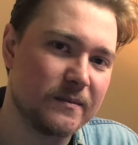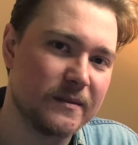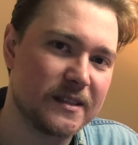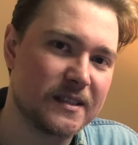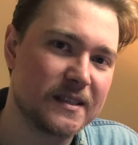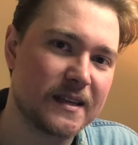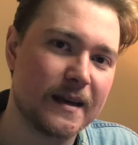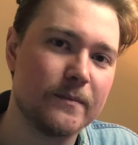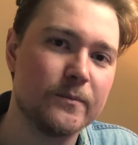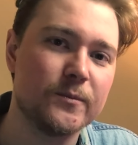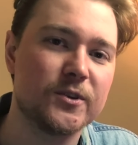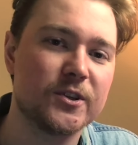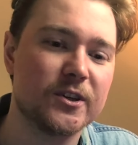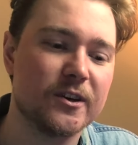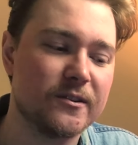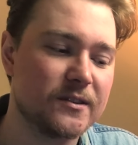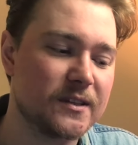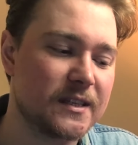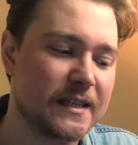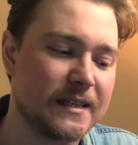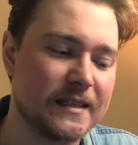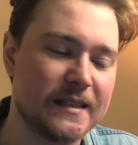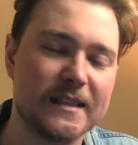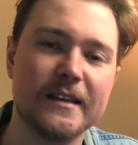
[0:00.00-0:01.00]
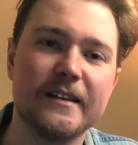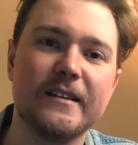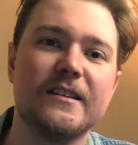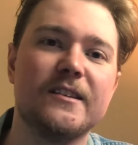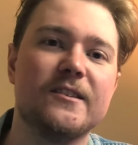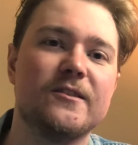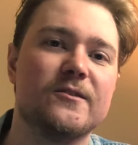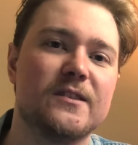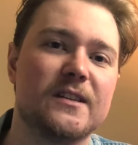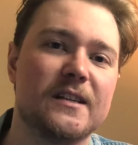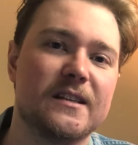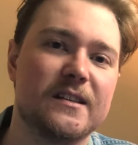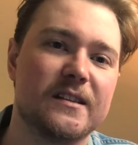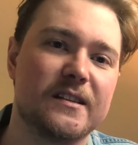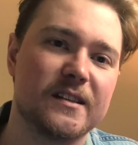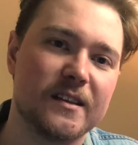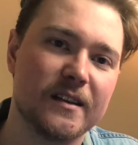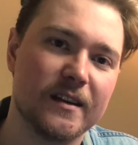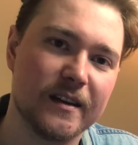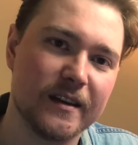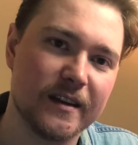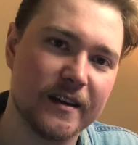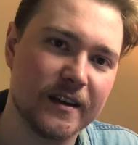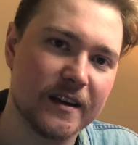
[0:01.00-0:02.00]
as Kim Jones continues
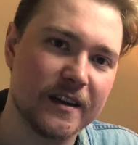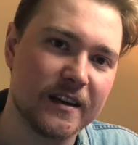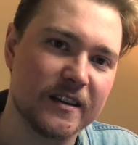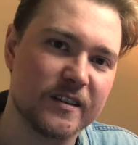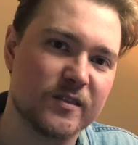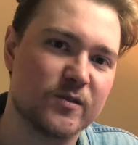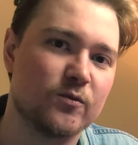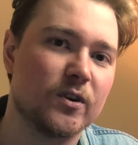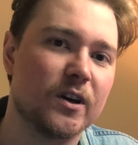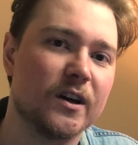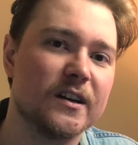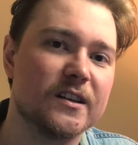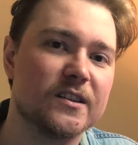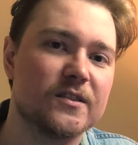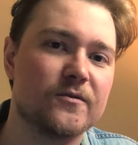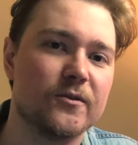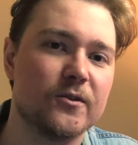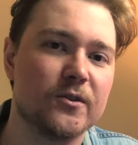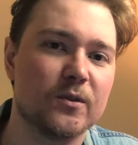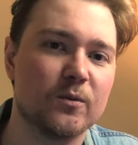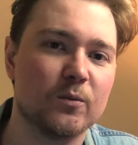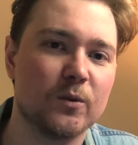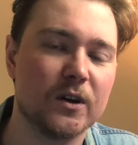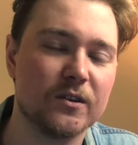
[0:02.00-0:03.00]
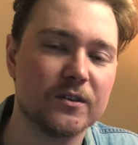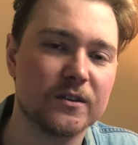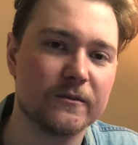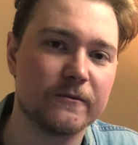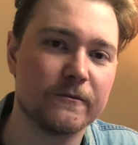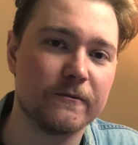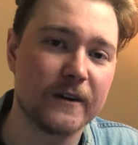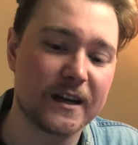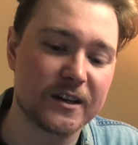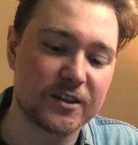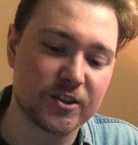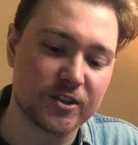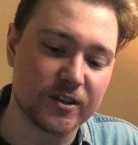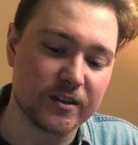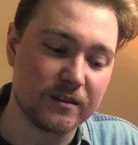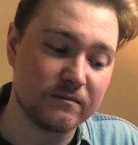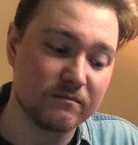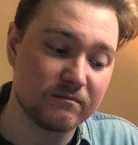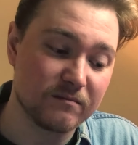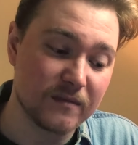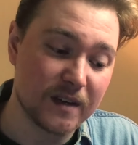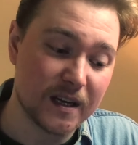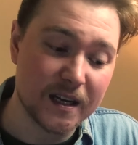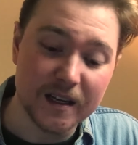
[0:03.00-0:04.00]
his rise through the world of fashion,
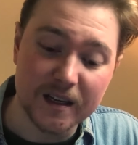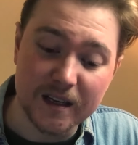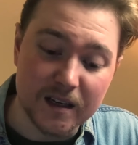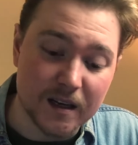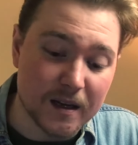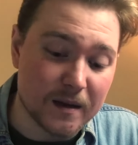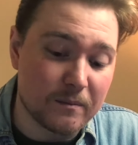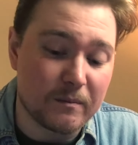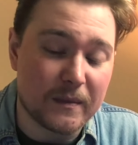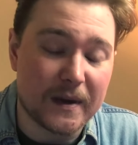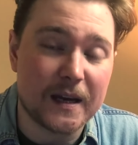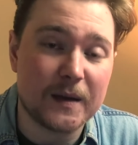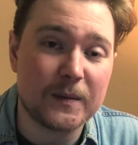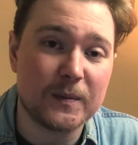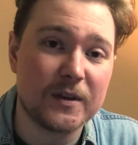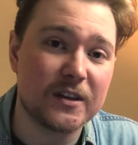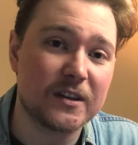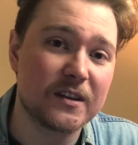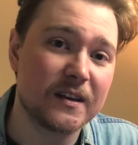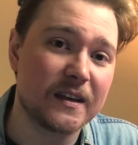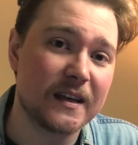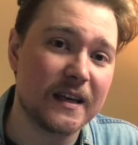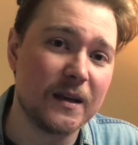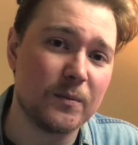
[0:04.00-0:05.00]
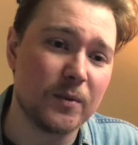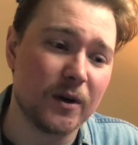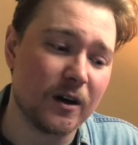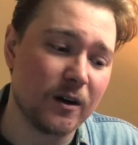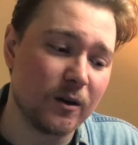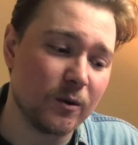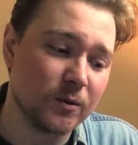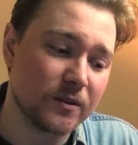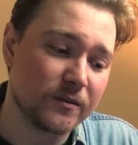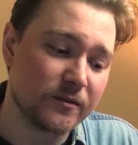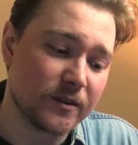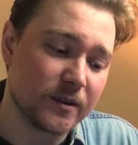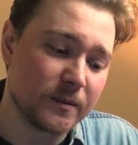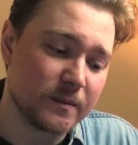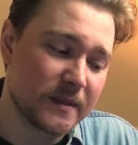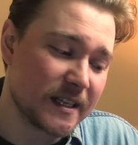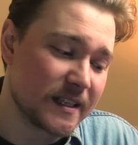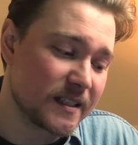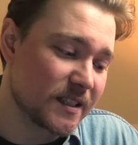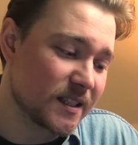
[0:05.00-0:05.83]
maybe you could keep a hold of them dead